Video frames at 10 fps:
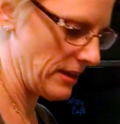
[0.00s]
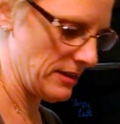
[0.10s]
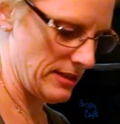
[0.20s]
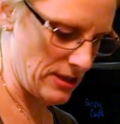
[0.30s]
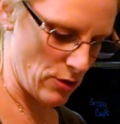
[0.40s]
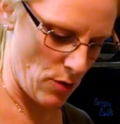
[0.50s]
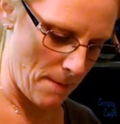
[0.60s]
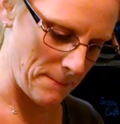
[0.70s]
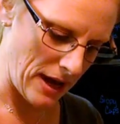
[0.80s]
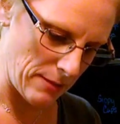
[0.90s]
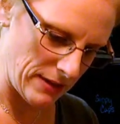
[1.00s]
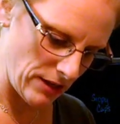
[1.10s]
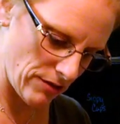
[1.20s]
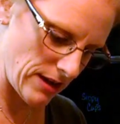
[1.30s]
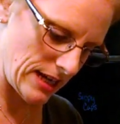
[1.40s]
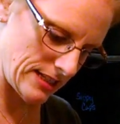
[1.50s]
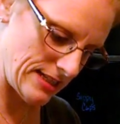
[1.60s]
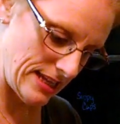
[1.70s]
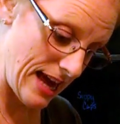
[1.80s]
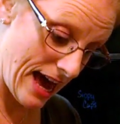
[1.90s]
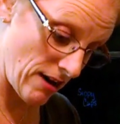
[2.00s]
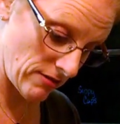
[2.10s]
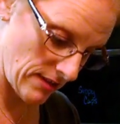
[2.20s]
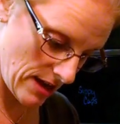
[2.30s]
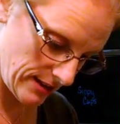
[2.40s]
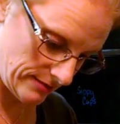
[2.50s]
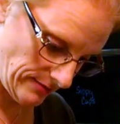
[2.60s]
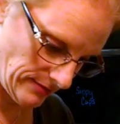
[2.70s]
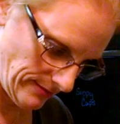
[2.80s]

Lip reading: So piping creates the outline,